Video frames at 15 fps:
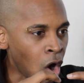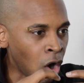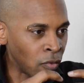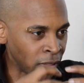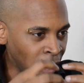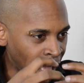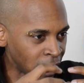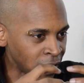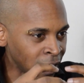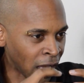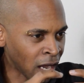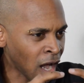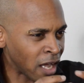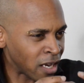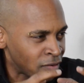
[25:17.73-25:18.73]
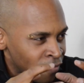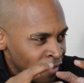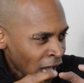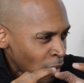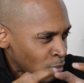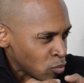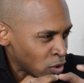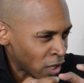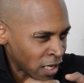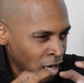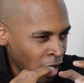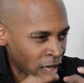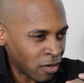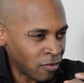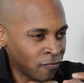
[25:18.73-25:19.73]
on that that kind of Canboulay
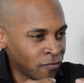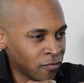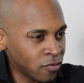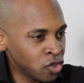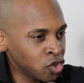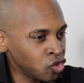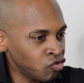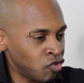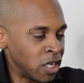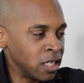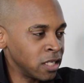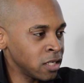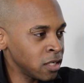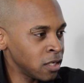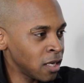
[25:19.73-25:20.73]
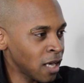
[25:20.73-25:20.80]
kind of street